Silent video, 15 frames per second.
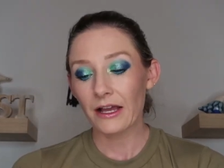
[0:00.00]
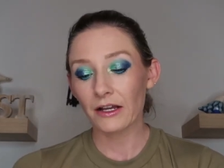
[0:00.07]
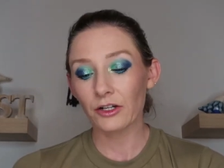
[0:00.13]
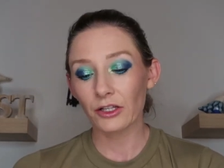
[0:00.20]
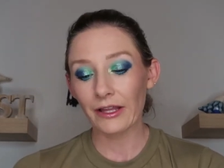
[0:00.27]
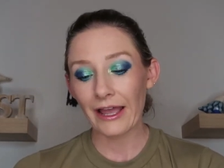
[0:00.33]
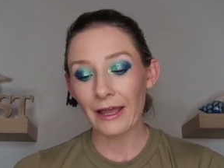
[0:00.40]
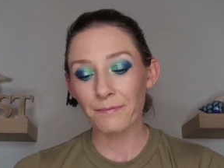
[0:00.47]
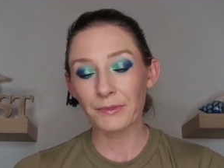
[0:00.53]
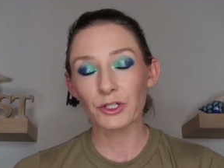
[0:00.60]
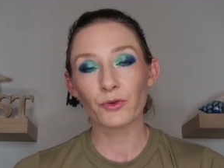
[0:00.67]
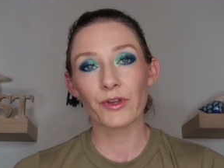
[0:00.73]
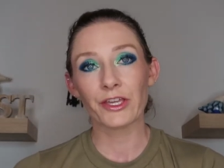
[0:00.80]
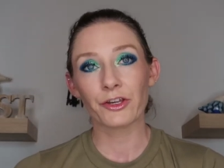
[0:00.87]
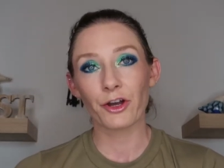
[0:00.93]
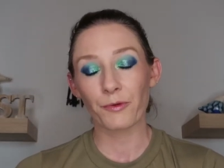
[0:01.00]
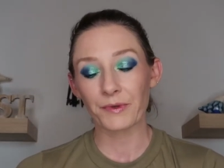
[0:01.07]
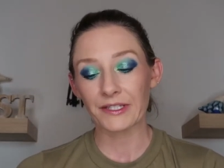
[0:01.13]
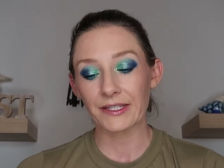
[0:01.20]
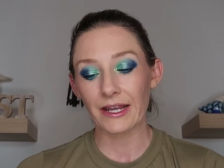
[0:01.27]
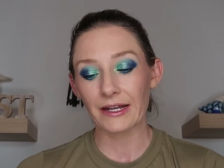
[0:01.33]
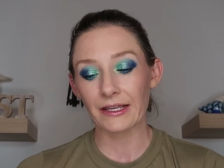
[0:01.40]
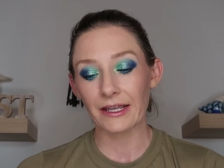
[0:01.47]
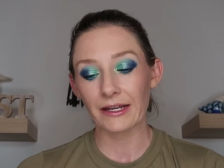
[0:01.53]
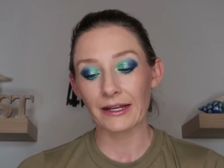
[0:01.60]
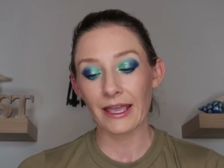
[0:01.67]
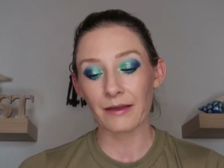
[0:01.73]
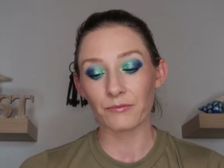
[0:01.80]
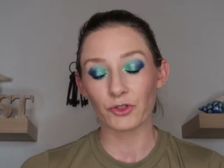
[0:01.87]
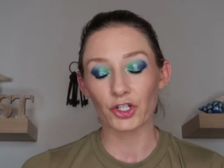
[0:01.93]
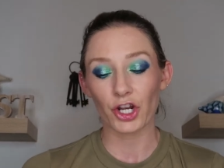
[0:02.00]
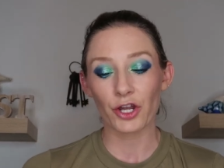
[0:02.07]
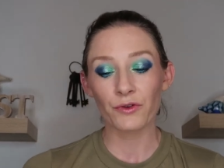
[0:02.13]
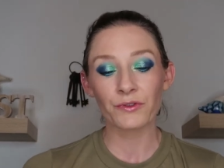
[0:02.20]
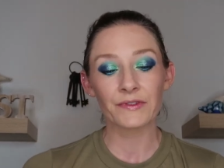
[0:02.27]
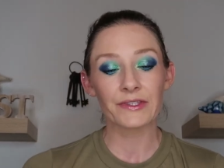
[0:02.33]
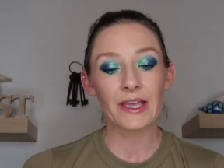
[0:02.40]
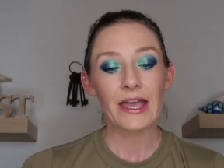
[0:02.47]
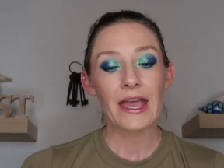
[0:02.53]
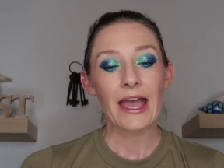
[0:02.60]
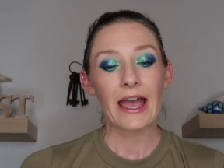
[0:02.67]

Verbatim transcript: a collab between Copacetic and M. Jones.